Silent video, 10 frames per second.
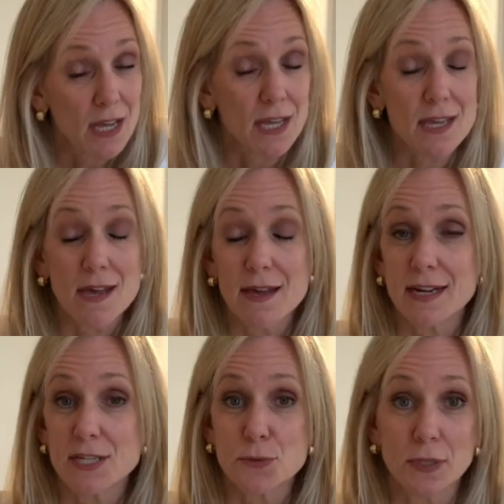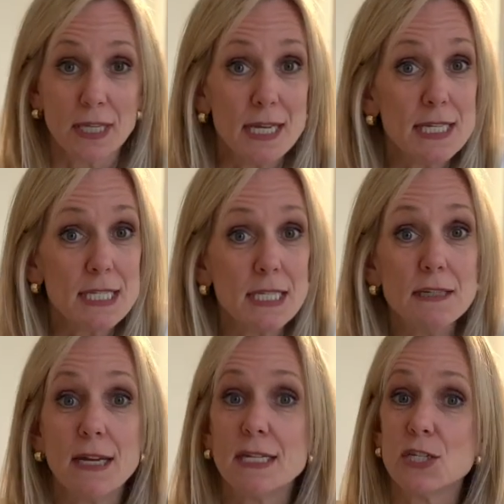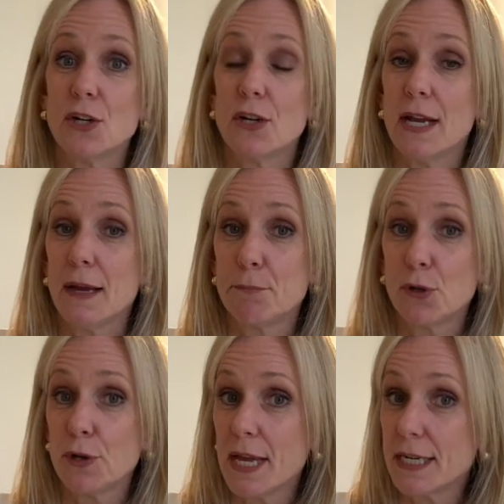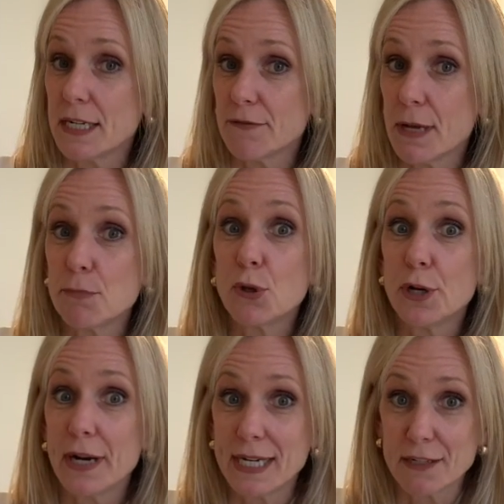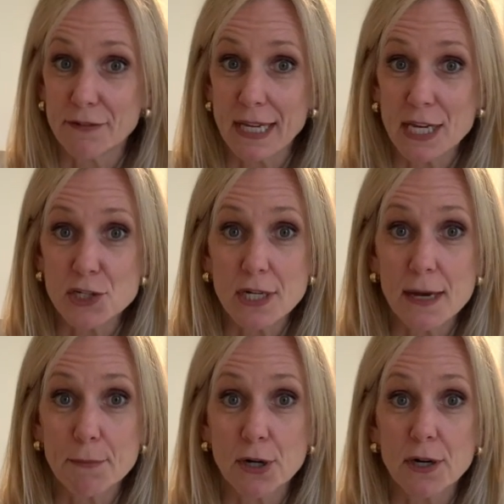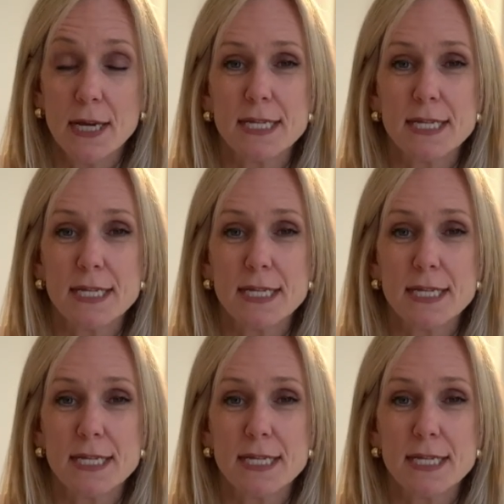EIN is really easy. It's your employer identification number.